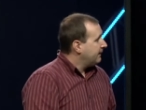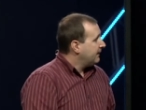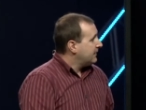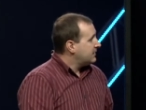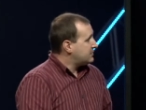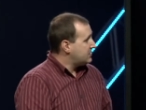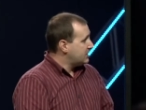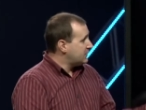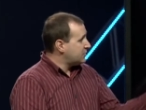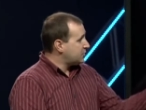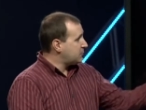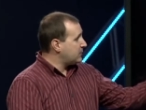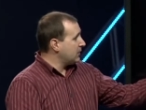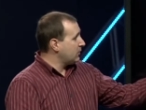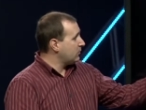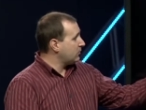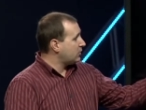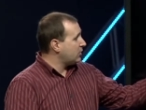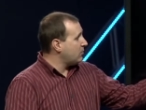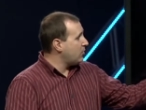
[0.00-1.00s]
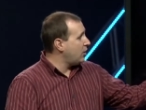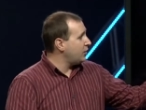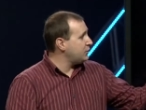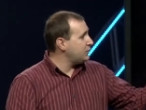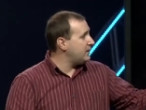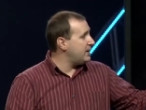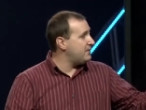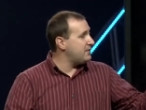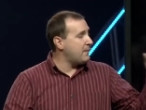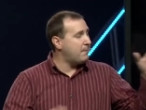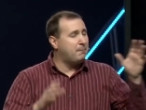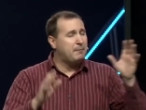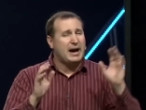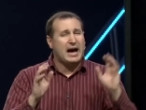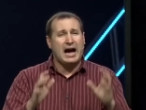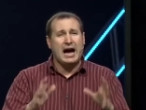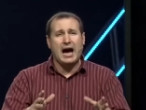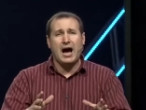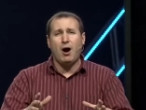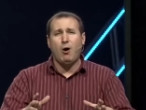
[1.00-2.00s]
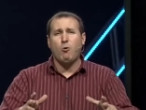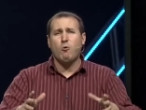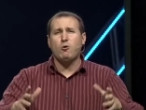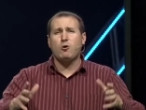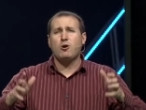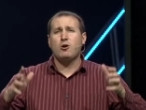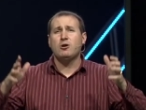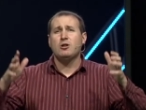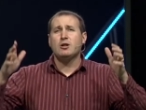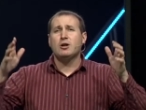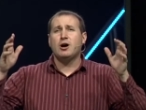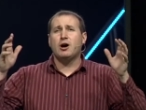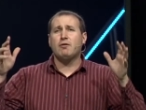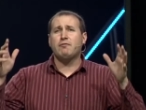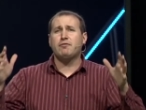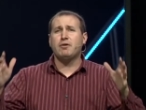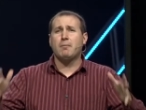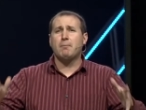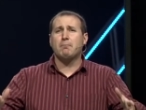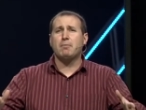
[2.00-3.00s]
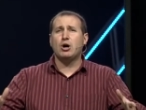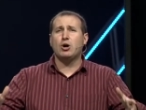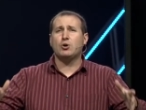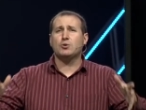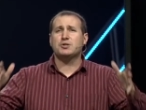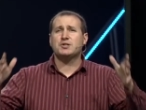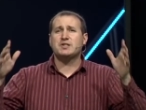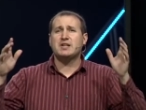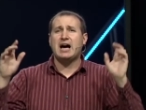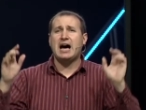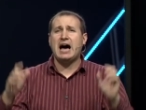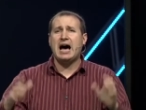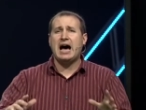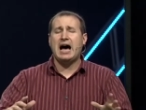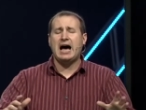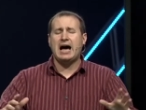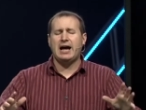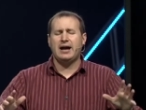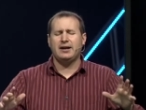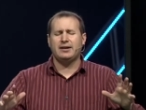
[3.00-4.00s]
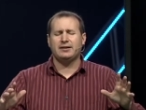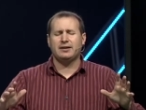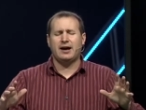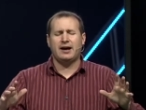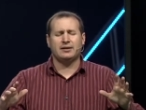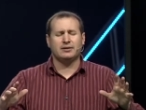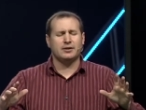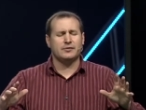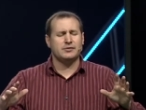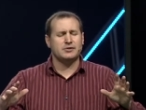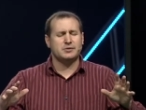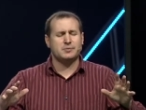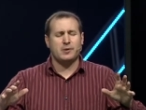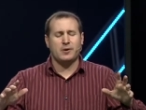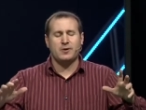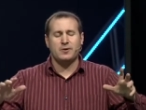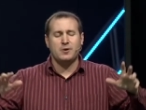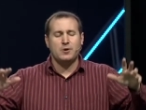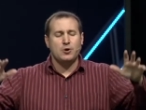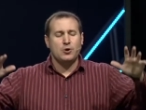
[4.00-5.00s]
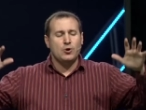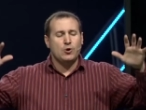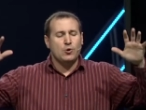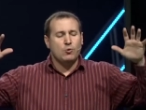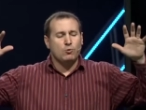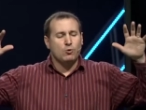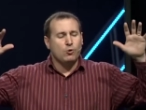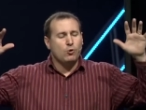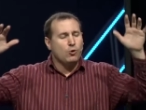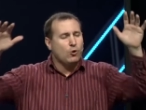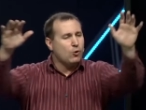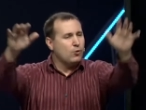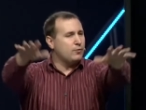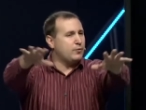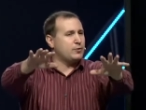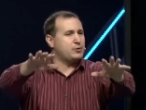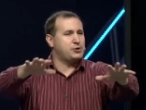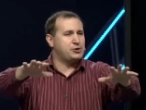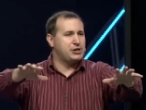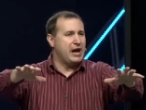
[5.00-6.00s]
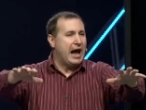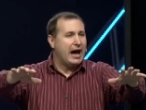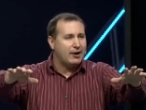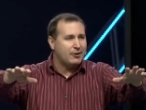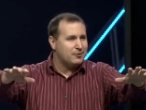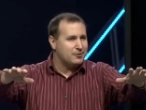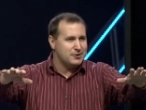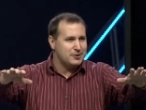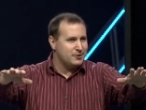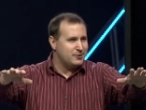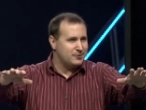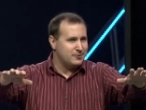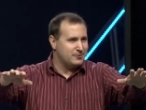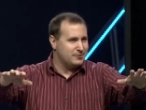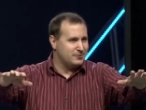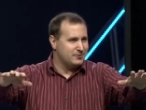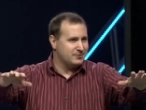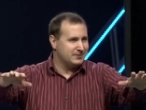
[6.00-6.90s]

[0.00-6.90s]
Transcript: He says, The Spirit will come on you, and the power of the Most High, I love this part, will overshadow you.